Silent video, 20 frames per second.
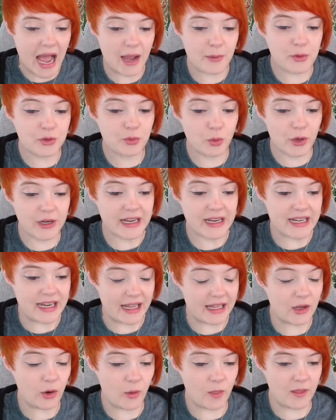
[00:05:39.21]
I would want a
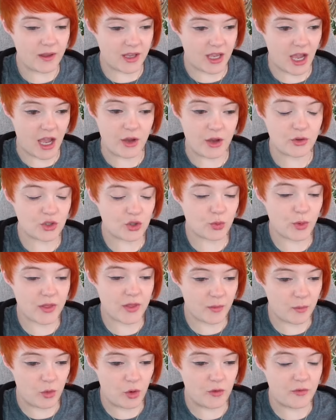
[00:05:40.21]
night on the couch with
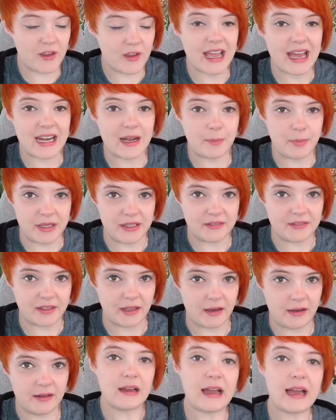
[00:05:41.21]
a movie and a
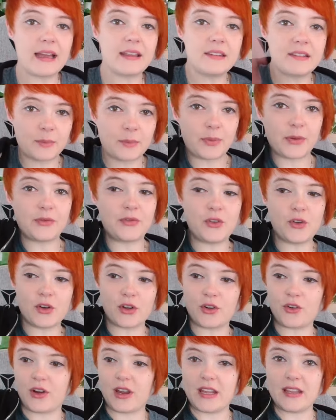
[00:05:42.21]
pizza. Hands up if you
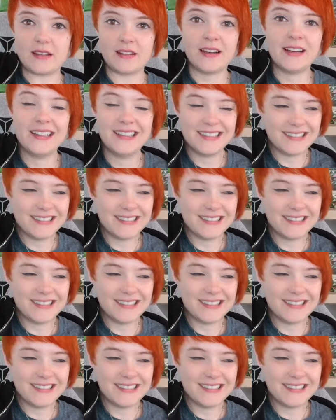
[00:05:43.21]
agree.